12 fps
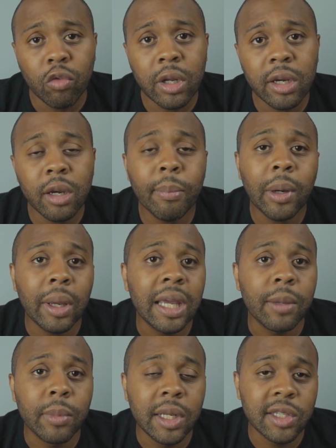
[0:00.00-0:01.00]
running about
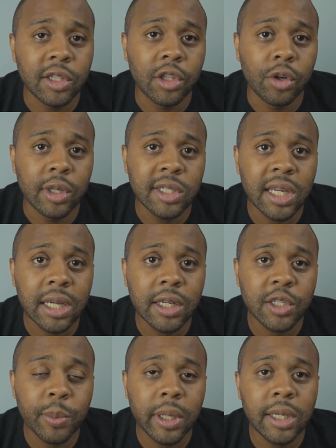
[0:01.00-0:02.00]
8 minutes and 30
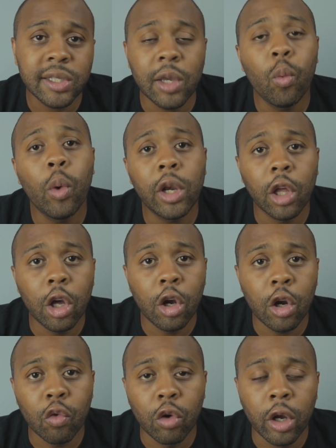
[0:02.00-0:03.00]
seconds pace, and one
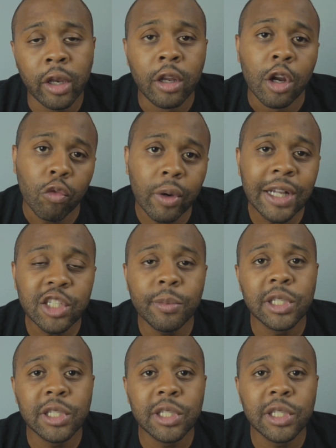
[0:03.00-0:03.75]
long run, ranging